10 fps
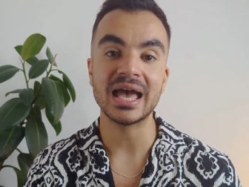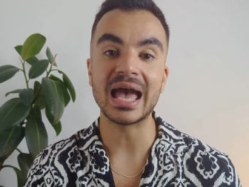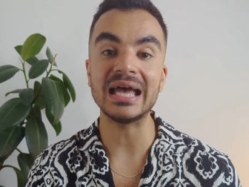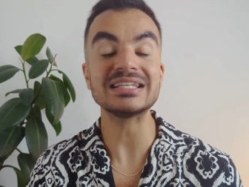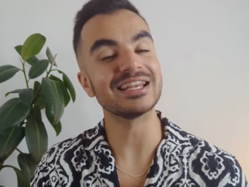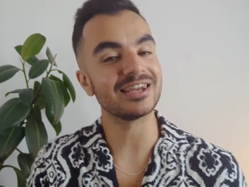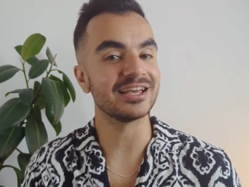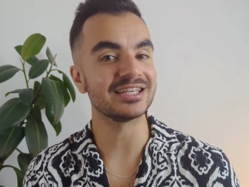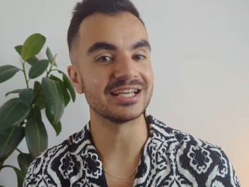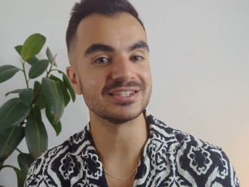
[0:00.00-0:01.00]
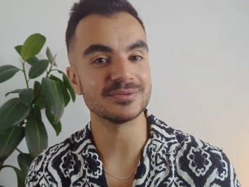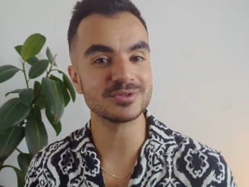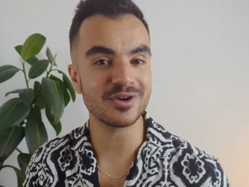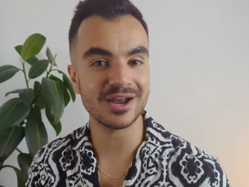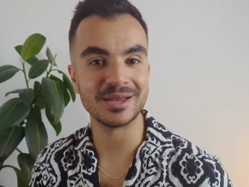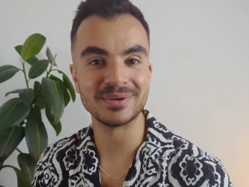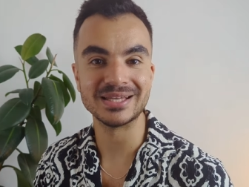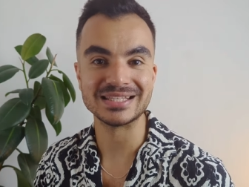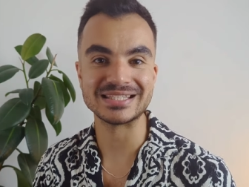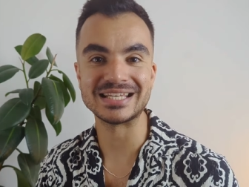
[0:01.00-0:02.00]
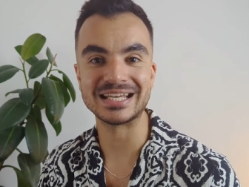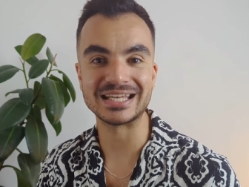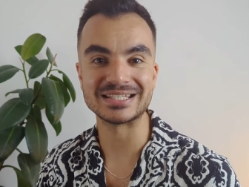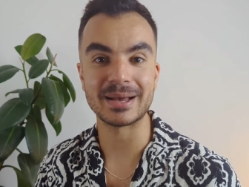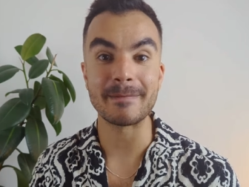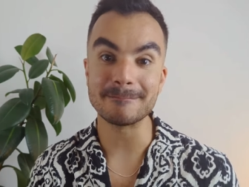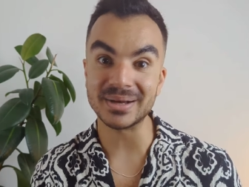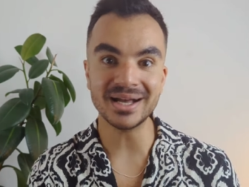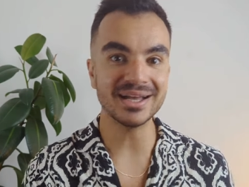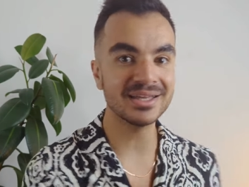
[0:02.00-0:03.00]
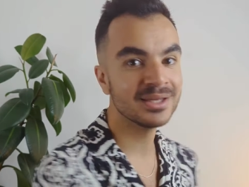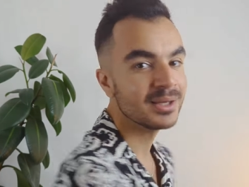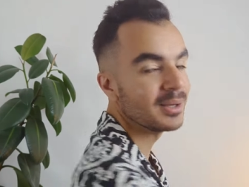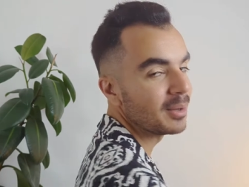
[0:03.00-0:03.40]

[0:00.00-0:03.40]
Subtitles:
and like and subscribe. See you later. Bye.